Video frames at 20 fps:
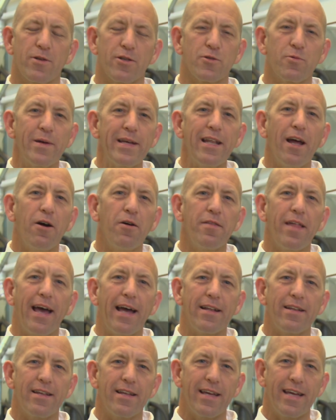Because we know
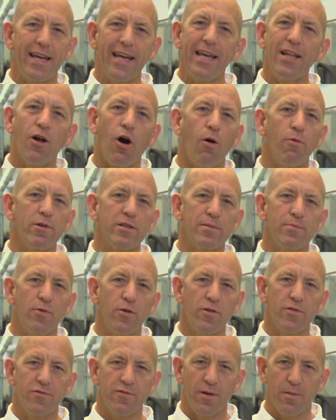that heat always
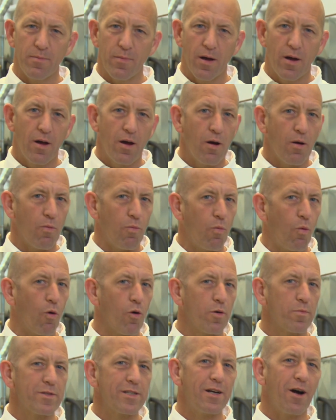moves from
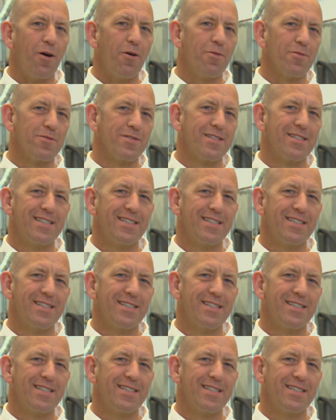warm to cold.